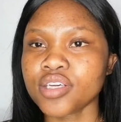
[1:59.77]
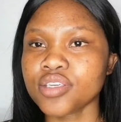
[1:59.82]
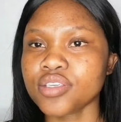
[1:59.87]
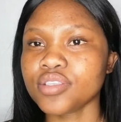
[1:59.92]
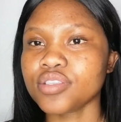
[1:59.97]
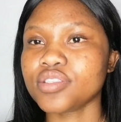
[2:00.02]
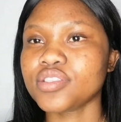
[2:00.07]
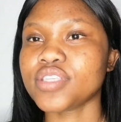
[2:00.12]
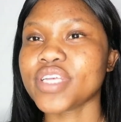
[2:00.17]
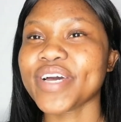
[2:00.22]

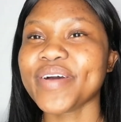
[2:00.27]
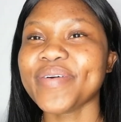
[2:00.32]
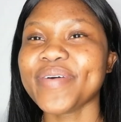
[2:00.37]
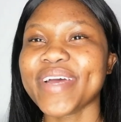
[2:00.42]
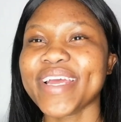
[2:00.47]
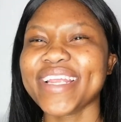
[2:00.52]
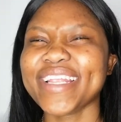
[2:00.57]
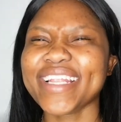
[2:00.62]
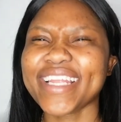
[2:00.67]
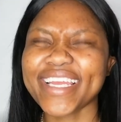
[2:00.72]
So
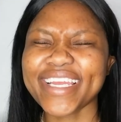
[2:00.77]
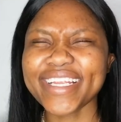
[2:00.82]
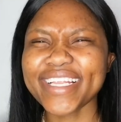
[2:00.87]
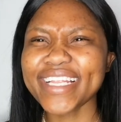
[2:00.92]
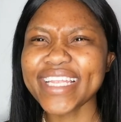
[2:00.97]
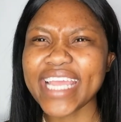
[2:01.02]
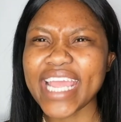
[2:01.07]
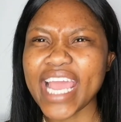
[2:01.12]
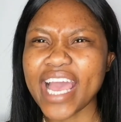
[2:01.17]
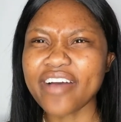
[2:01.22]

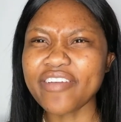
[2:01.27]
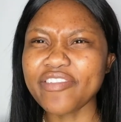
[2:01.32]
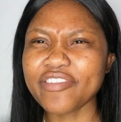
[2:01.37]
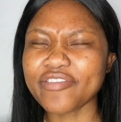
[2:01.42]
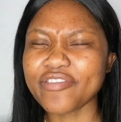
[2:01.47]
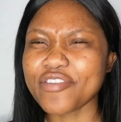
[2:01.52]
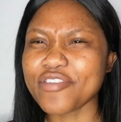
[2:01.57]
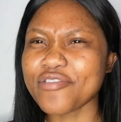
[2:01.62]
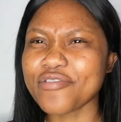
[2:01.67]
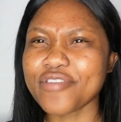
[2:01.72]
lately I've
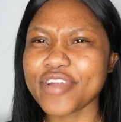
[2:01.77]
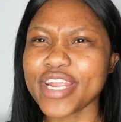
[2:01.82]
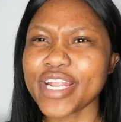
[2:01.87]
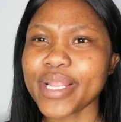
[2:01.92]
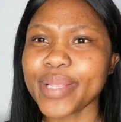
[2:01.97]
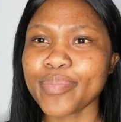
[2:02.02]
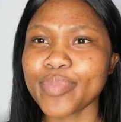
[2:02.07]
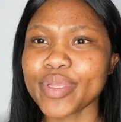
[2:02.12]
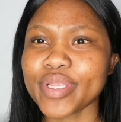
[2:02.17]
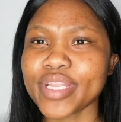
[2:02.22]

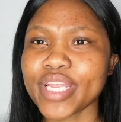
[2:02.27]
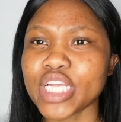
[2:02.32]
really been